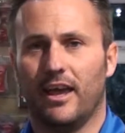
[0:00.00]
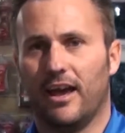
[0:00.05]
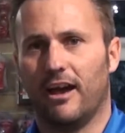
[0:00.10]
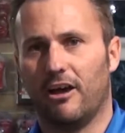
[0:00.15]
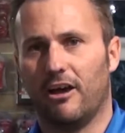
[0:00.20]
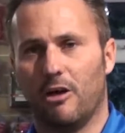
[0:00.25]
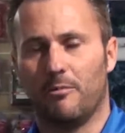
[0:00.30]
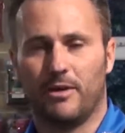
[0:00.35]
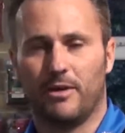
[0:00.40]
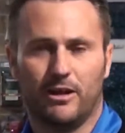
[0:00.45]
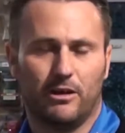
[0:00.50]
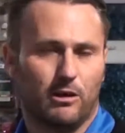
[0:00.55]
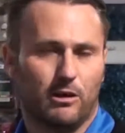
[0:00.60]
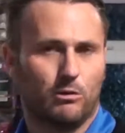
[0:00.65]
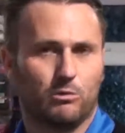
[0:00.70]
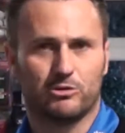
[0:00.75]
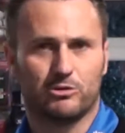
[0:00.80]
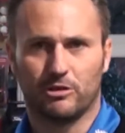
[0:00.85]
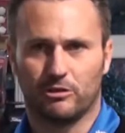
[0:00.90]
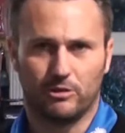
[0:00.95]
and I'll
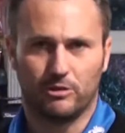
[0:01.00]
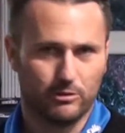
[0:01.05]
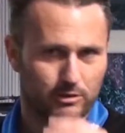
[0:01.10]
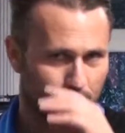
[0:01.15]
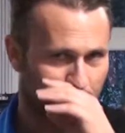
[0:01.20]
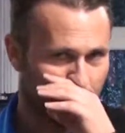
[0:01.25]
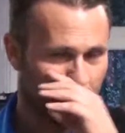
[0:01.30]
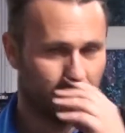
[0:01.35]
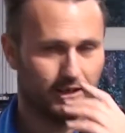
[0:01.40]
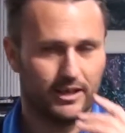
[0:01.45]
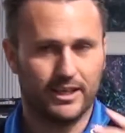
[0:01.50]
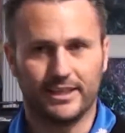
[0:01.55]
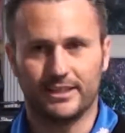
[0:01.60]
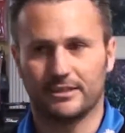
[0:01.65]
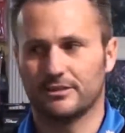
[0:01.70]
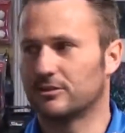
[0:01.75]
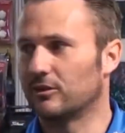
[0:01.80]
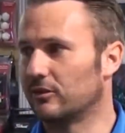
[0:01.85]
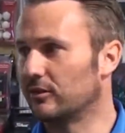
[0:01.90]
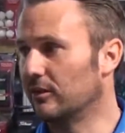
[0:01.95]
also do different
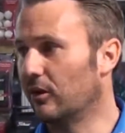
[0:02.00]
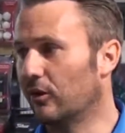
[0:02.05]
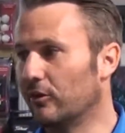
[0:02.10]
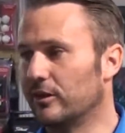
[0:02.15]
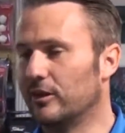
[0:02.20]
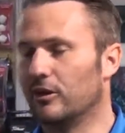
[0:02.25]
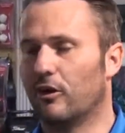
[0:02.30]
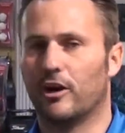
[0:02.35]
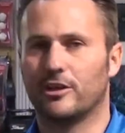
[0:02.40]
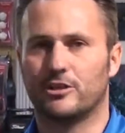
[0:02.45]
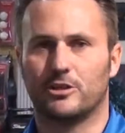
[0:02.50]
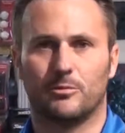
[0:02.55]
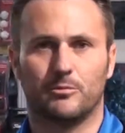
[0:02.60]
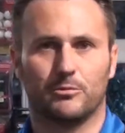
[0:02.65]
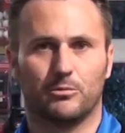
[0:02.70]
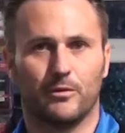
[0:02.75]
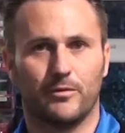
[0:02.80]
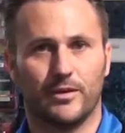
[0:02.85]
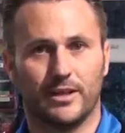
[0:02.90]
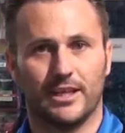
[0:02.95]
links on the
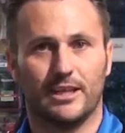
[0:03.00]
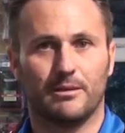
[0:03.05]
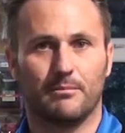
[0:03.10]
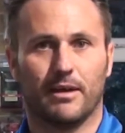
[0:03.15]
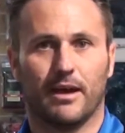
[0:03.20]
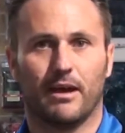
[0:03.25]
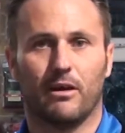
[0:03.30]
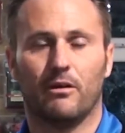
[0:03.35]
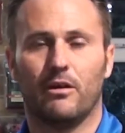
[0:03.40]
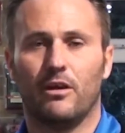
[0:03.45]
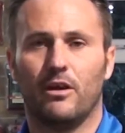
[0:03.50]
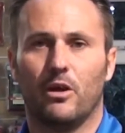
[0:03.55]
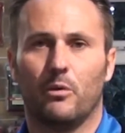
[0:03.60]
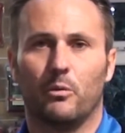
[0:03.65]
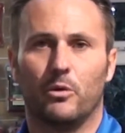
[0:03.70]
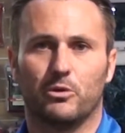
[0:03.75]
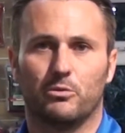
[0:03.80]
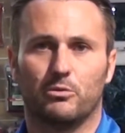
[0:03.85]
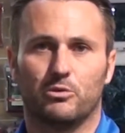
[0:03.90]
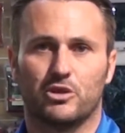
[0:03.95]
items with an email
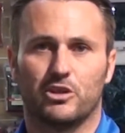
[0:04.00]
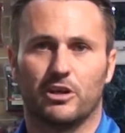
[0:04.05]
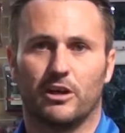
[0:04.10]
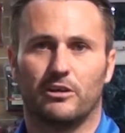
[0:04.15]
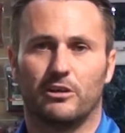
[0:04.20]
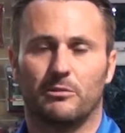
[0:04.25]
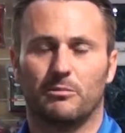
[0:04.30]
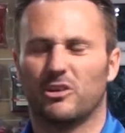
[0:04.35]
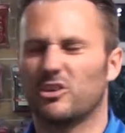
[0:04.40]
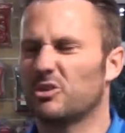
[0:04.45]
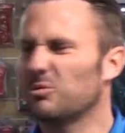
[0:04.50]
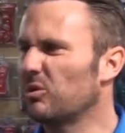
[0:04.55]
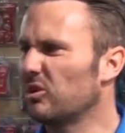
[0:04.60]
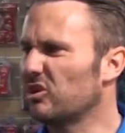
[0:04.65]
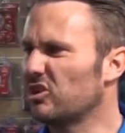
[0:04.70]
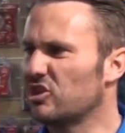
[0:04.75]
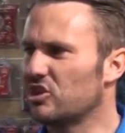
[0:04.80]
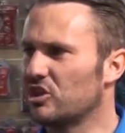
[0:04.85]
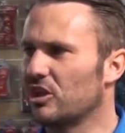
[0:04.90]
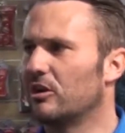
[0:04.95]
which will show you, but I just
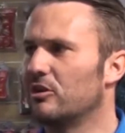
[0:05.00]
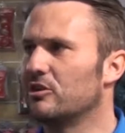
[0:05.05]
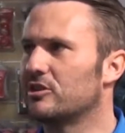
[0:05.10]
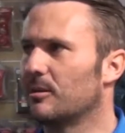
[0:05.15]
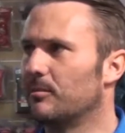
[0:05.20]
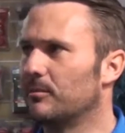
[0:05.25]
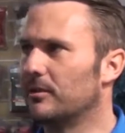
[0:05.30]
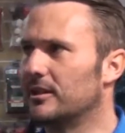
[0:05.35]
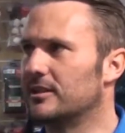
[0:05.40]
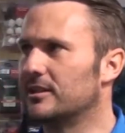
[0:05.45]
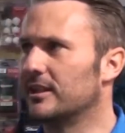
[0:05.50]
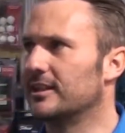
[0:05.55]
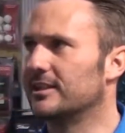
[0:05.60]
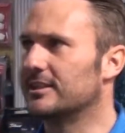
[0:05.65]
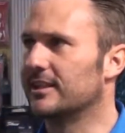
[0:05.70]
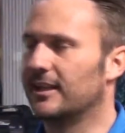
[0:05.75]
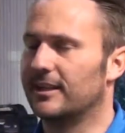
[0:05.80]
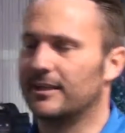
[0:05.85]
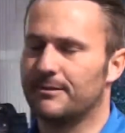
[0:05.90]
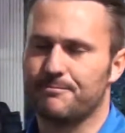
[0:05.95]
want to show you some of the
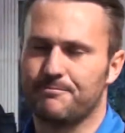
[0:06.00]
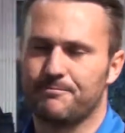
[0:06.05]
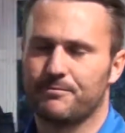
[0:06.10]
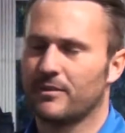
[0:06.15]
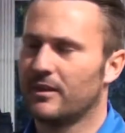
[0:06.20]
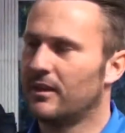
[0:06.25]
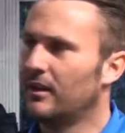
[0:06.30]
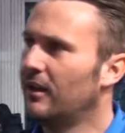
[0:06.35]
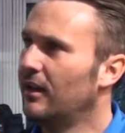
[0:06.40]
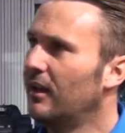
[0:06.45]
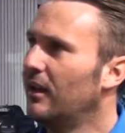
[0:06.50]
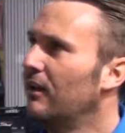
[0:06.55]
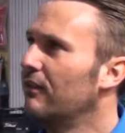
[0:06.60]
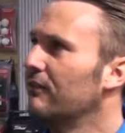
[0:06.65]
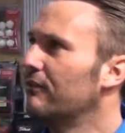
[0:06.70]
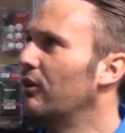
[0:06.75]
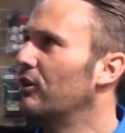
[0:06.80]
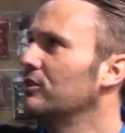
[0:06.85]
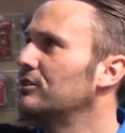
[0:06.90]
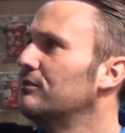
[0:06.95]
detailing.
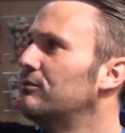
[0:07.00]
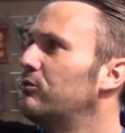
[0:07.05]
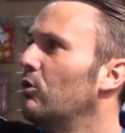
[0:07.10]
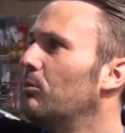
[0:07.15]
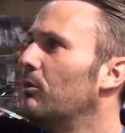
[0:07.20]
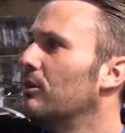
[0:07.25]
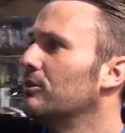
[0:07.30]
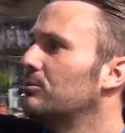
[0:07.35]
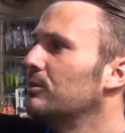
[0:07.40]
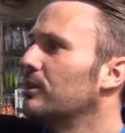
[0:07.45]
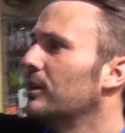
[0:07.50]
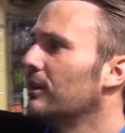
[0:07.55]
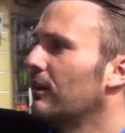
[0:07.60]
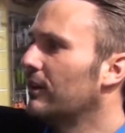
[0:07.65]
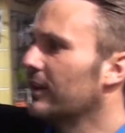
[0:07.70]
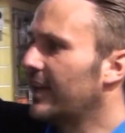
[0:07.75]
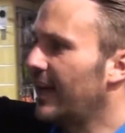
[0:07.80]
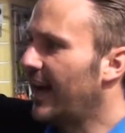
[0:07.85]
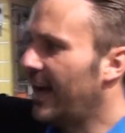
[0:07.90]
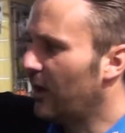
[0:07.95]
First and foremost, we're going to
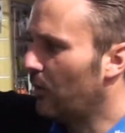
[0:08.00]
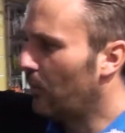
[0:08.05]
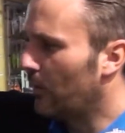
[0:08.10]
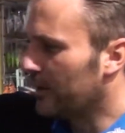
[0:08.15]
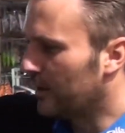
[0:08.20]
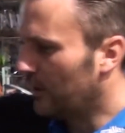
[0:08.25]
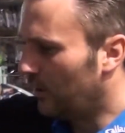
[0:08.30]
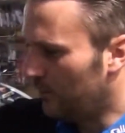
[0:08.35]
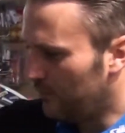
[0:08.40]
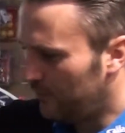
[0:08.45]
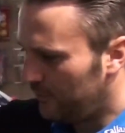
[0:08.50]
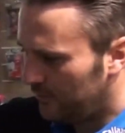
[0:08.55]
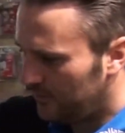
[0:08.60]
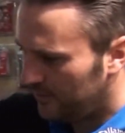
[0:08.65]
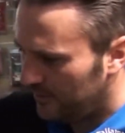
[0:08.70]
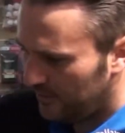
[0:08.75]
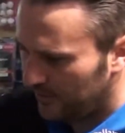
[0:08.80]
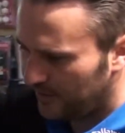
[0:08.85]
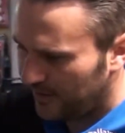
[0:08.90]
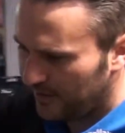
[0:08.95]
go to Callaway Golf.
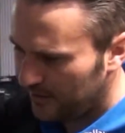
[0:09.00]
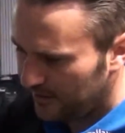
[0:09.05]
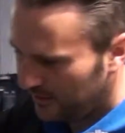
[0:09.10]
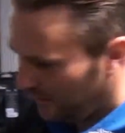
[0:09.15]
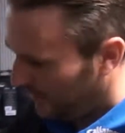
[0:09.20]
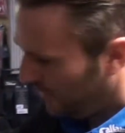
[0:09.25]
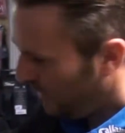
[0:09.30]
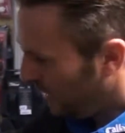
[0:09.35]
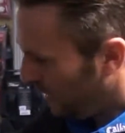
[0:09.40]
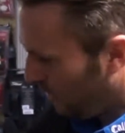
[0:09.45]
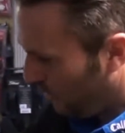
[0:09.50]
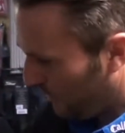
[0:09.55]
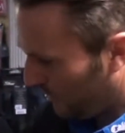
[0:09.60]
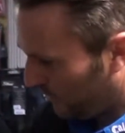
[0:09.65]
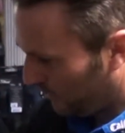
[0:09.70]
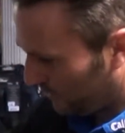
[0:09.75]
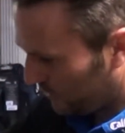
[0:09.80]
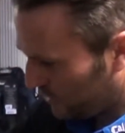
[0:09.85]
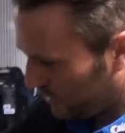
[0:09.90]
Okay, we've got the